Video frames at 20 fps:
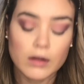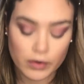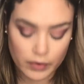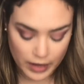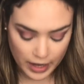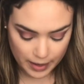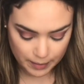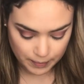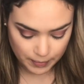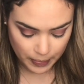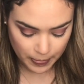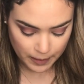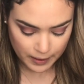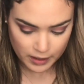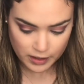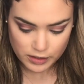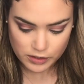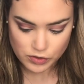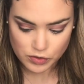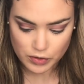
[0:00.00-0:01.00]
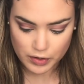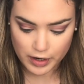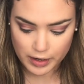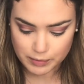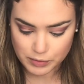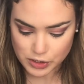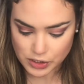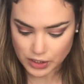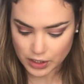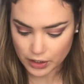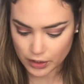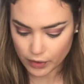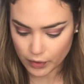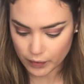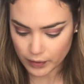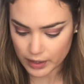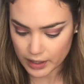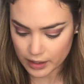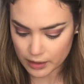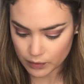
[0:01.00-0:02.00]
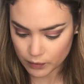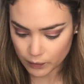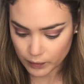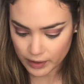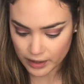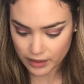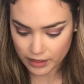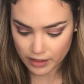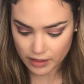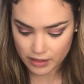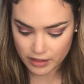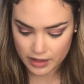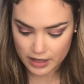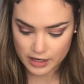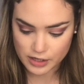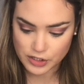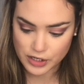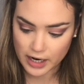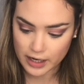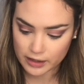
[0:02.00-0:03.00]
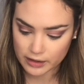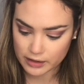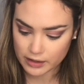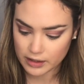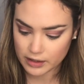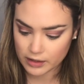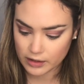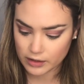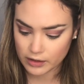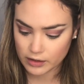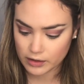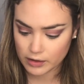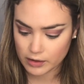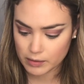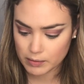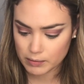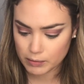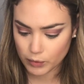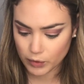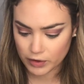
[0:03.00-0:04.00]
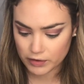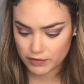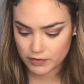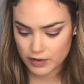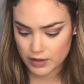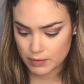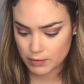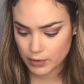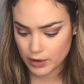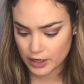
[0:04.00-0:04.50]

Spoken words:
Okay, so now I'm just gonna gonna go in with the Jaclyn Hill Morphe